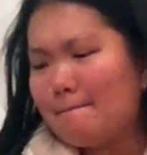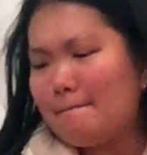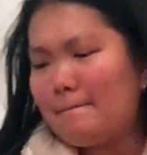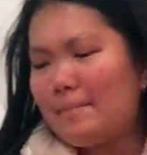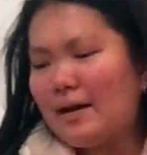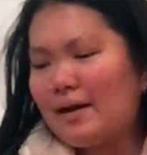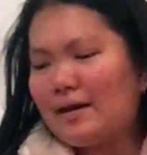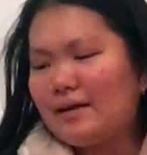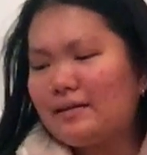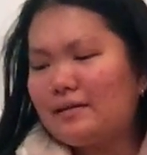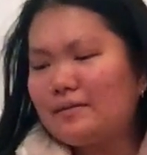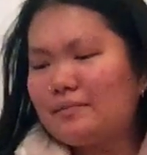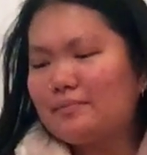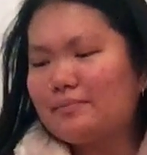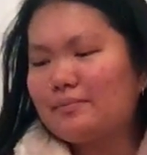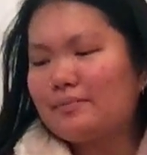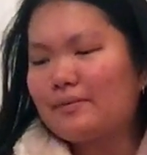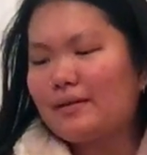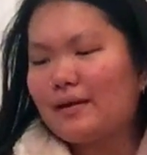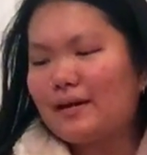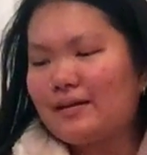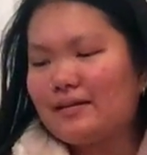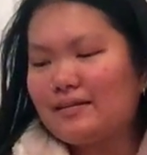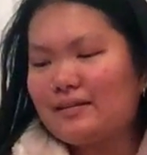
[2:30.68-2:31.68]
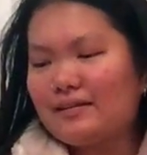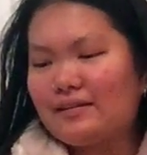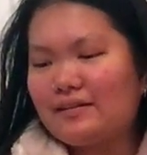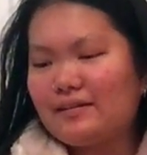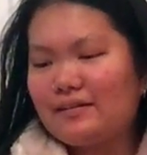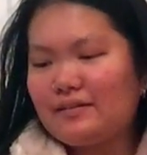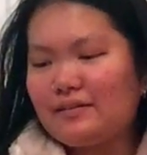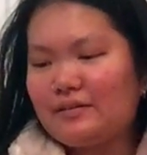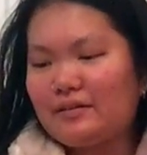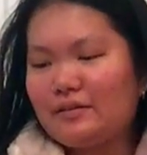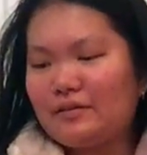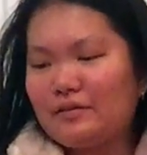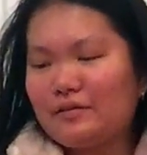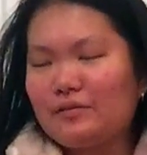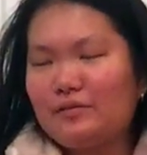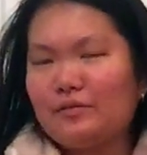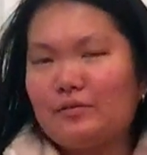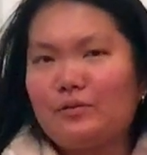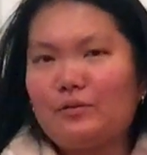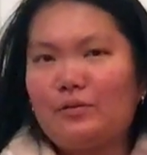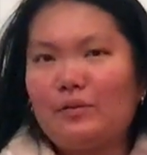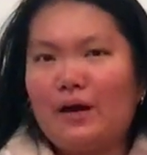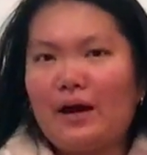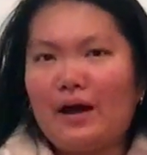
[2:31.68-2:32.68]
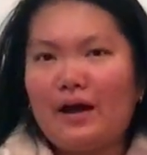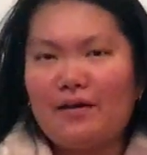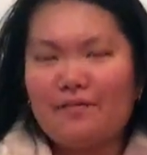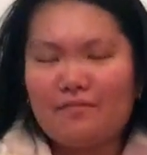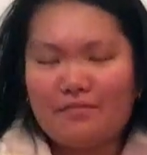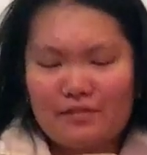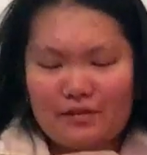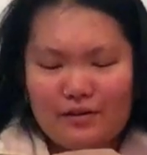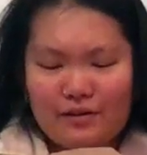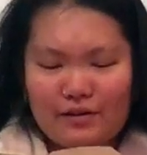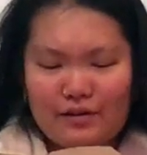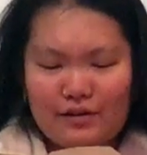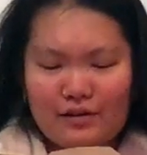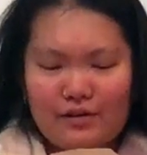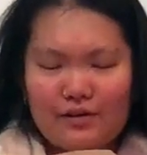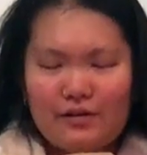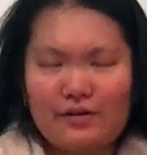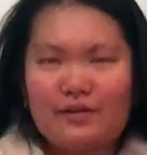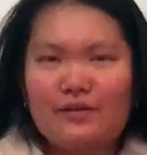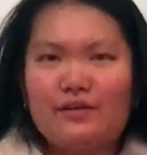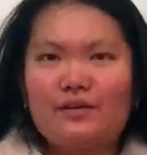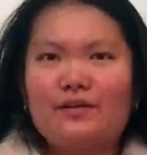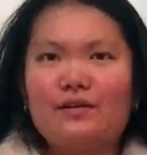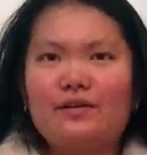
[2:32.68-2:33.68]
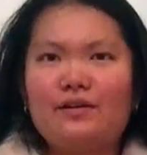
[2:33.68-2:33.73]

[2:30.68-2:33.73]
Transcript: Best present you ever